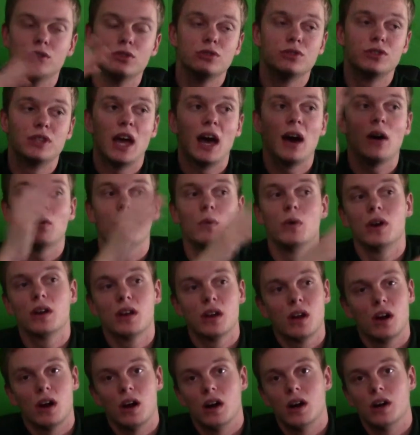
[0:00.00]
Use that
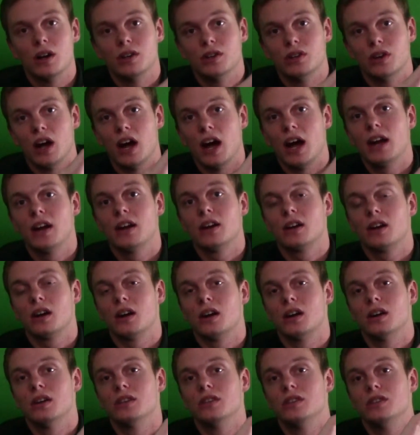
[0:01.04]
one card, your
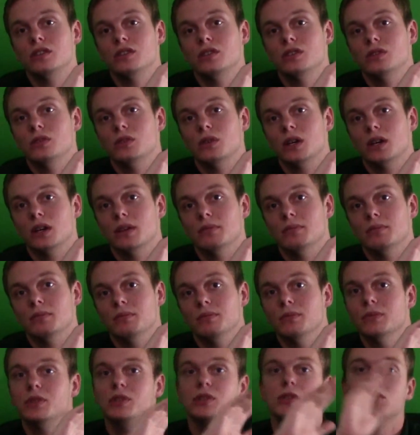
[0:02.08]
higher card,
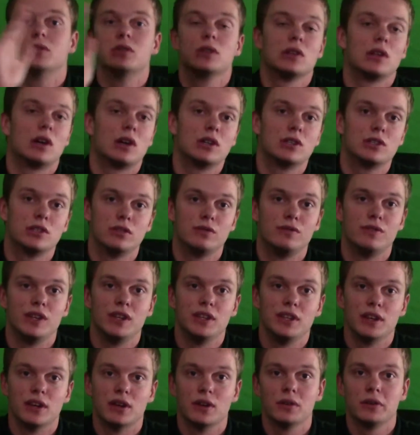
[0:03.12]
to do the
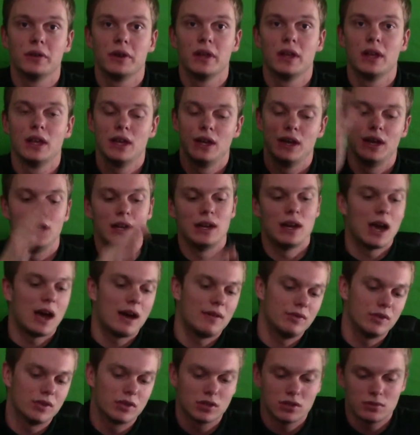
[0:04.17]
larger video,
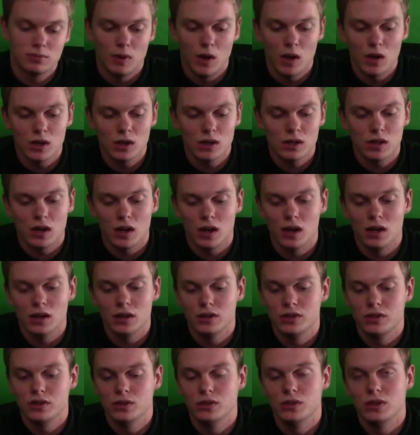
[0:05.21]
and have your smaller
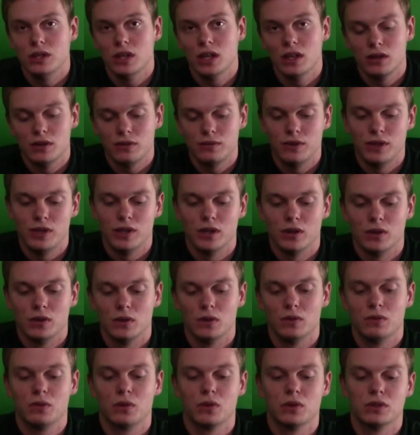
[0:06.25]
card do the other
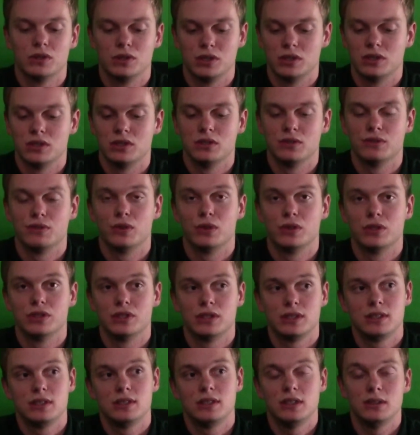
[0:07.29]
video. Of course, this is a
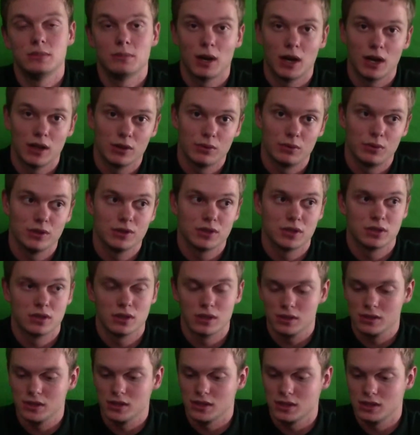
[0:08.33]
460, my other
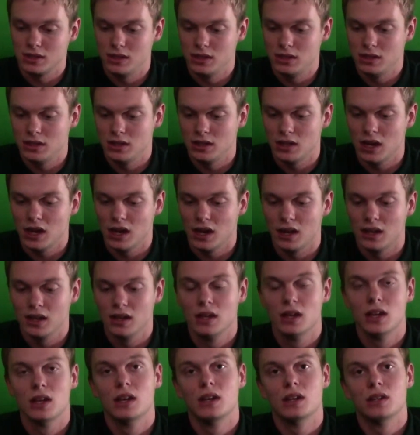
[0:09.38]
one's a 660
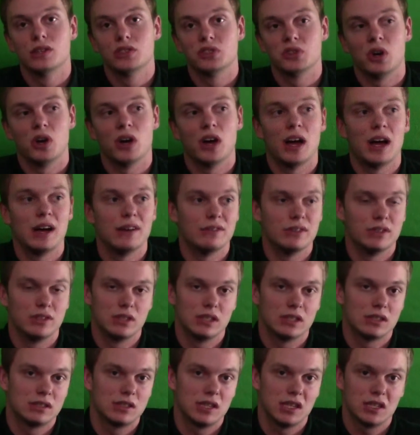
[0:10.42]
Ti. So I'll
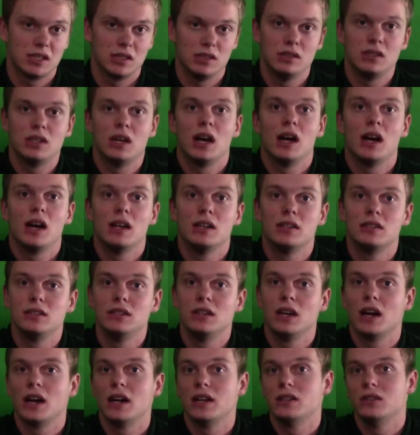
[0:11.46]
have the 660
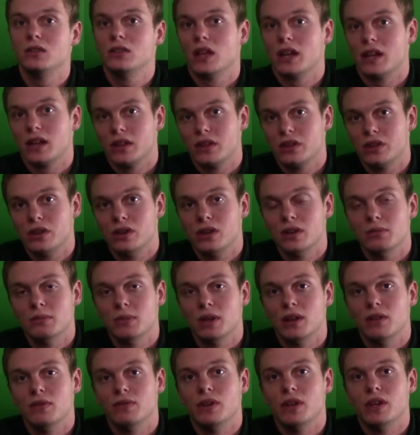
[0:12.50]
Ti do like a
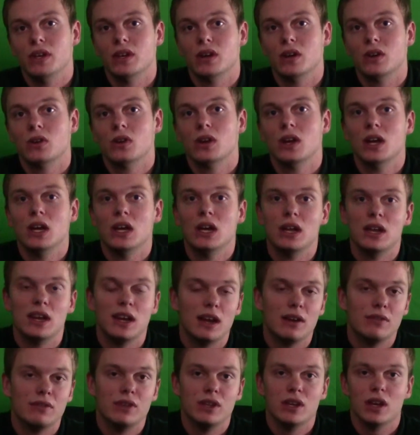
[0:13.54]
30-minute video,
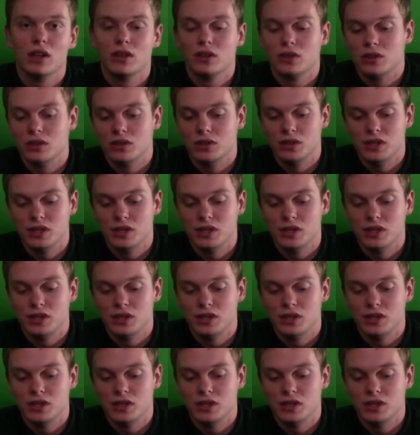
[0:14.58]
and have